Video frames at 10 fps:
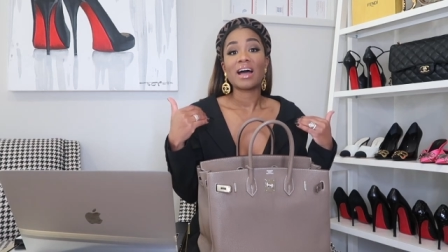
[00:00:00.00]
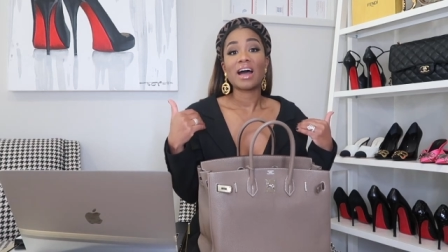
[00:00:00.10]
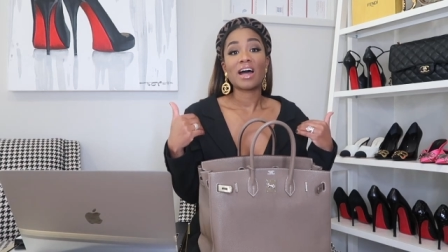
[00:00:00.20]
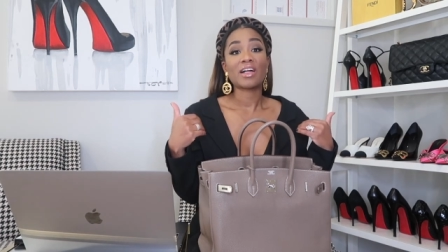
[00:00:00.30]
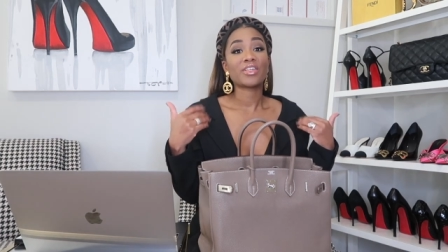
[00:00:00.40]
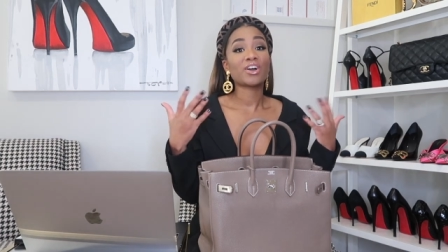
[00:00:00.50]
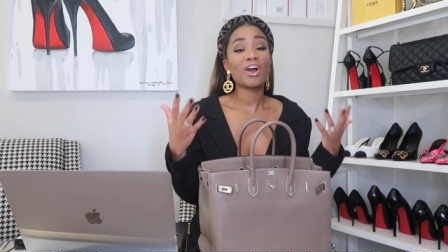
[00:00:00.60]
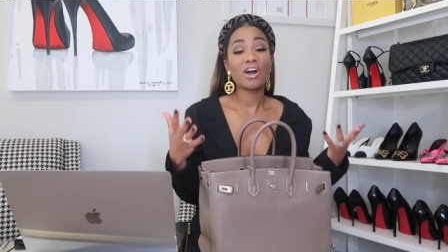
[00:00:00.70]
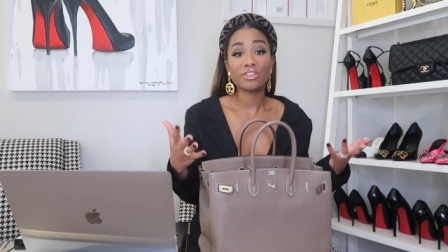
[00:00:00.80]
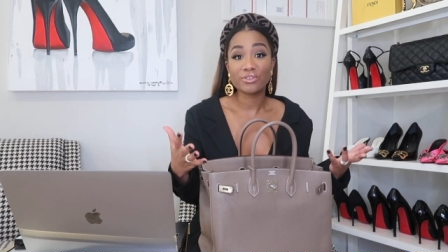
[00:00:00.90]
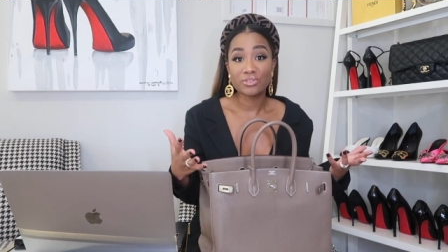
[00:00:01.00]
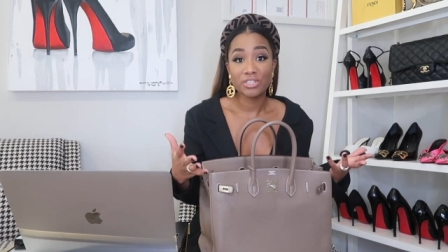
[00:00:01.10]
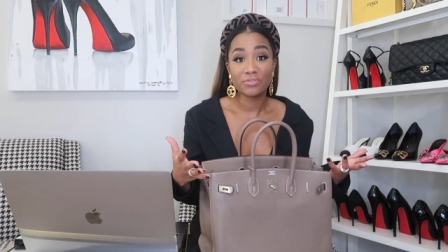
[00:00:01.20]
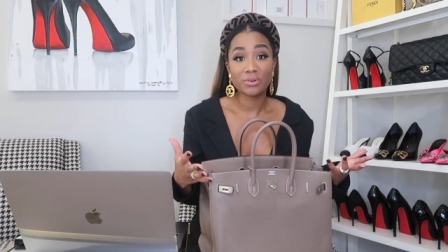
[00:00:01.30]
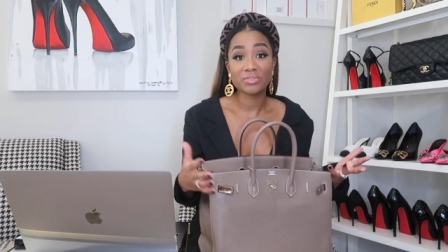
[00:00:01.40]
The colors are
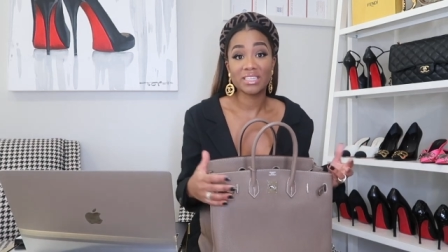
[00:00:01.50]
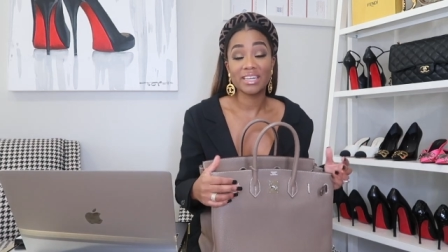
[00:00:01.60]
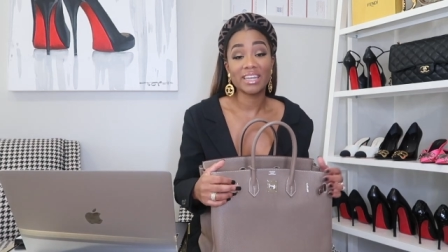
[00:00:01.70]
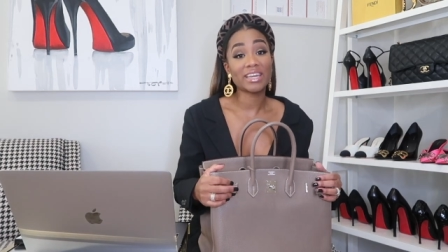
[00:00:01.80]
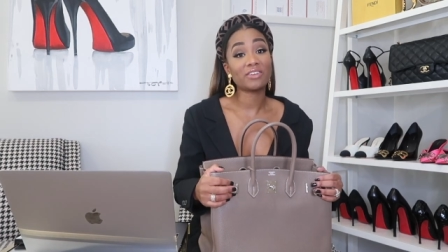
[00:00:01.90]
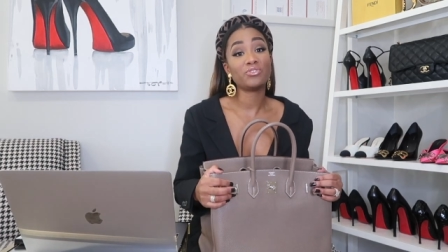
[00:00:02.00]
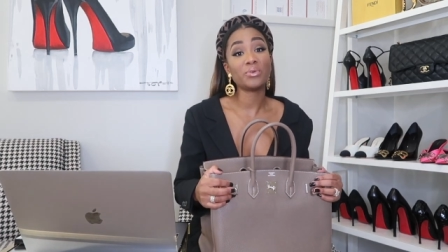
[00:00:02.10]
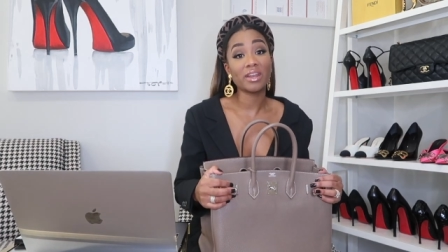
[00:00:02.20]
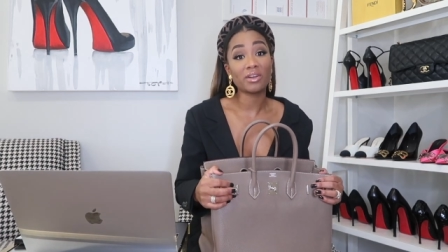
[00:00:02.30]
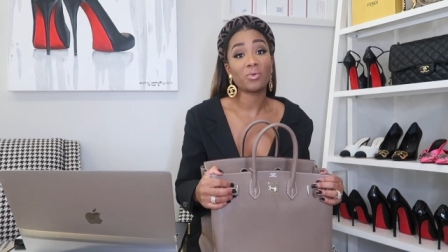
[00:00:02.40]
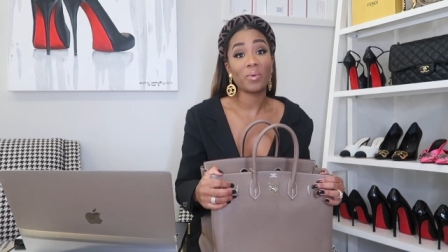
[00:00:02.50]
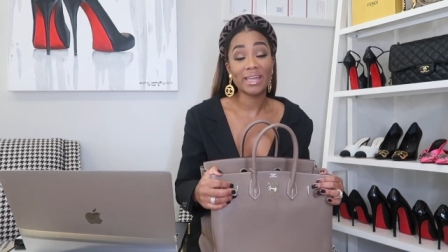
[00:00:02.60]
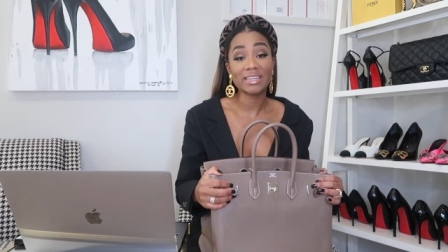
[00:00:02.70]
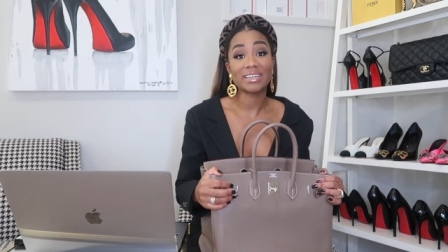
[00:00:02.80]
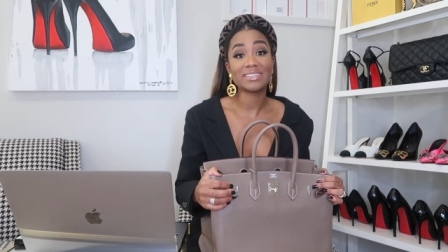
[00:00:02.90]
difficult to get. Like if you get on a
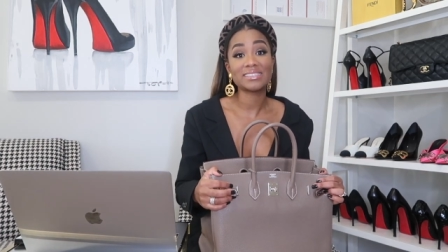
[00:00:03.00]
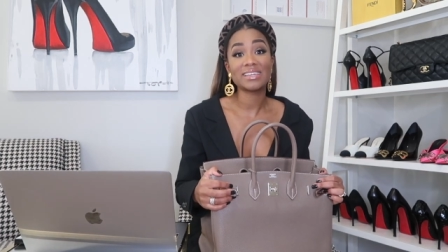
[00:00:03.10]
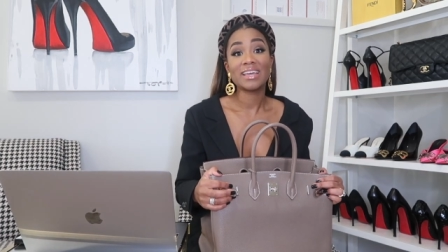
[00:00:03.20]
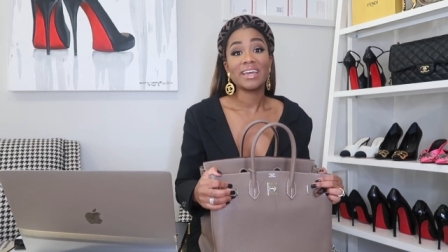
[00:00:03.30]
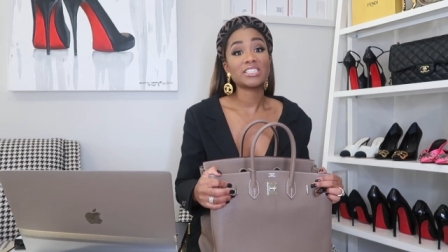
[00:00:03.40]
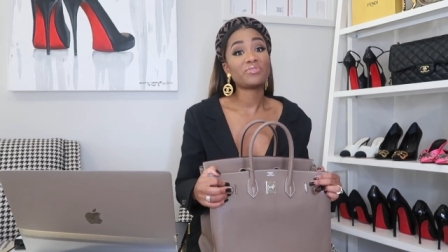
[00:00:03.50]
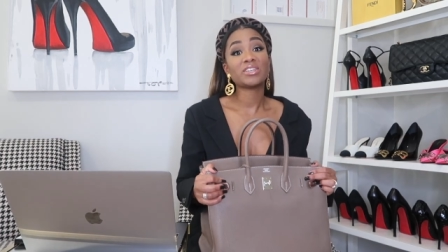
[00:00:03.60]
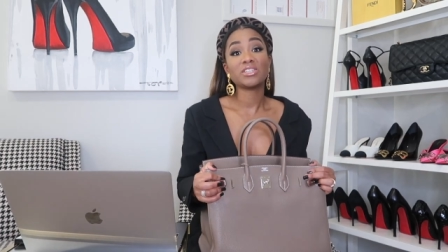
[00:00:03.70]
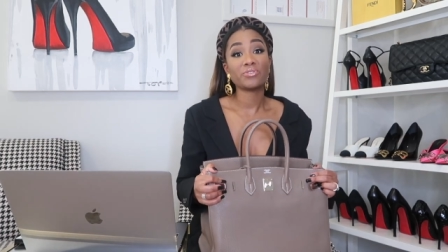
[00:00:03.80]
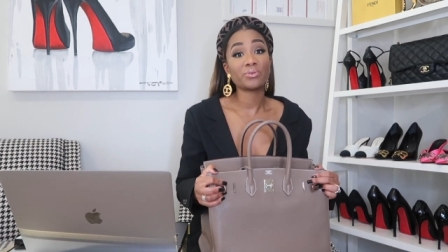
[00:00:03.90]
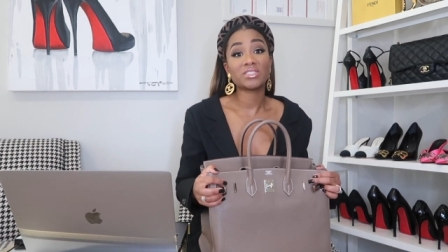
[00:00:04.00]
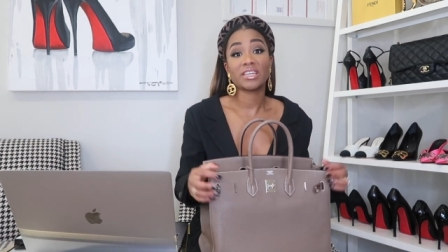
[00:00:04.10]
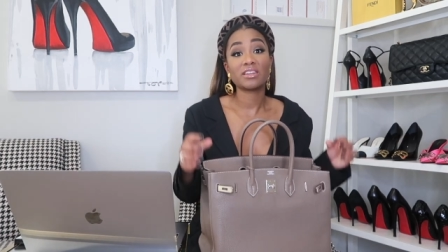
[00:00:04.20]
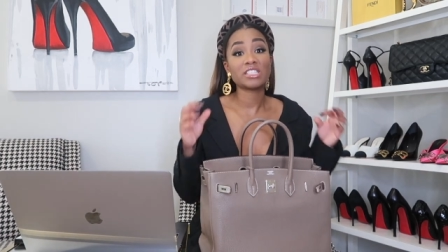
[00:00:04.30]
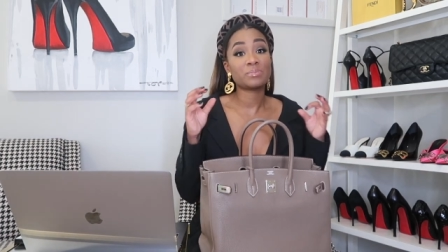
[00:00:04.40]
wait list, it's very difficult to
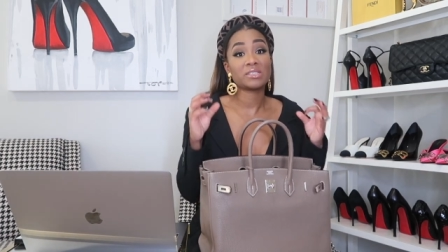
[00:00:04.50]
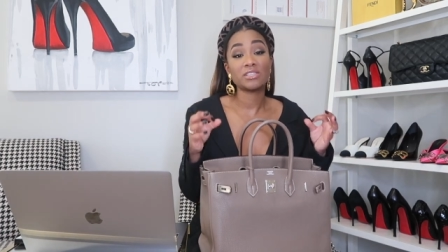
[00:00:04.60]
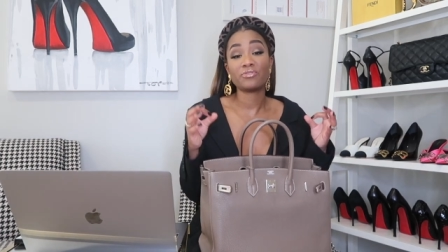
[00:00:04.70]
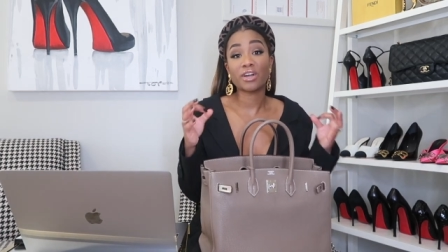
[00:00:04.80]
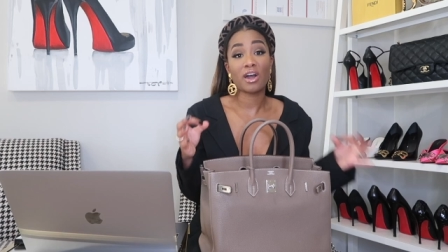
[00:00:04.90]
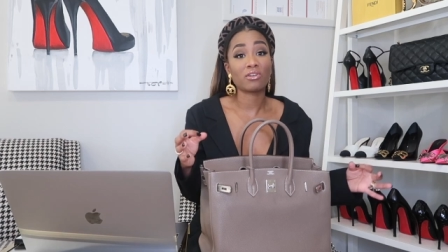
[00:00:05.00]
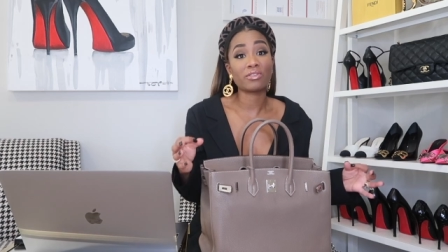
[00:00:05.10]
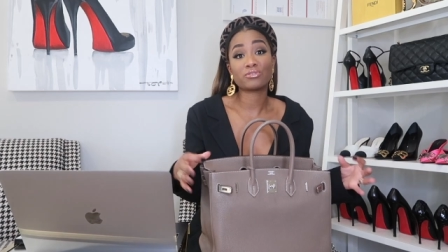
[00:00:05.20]
get a specific color.